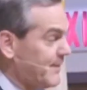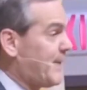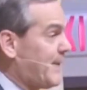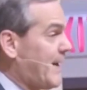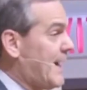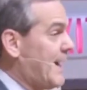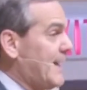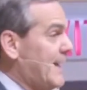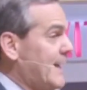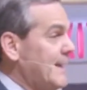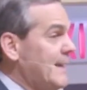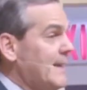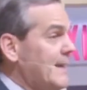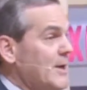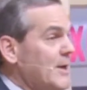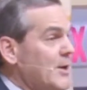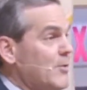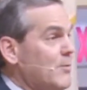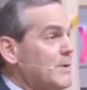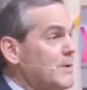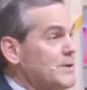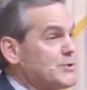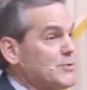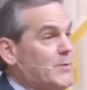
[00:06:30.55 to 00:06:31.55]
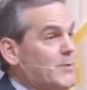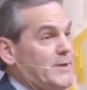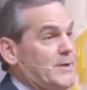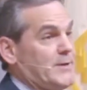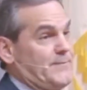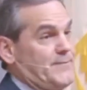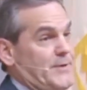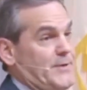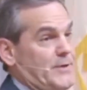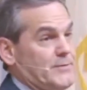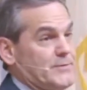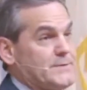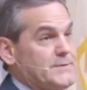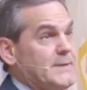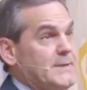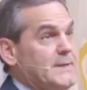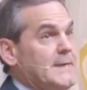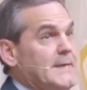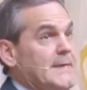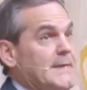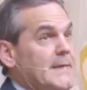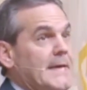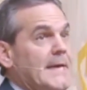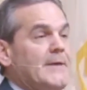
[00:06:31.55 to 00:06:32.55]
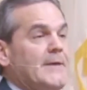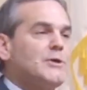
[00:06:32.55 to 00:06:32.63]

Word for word: Philippi was one of those.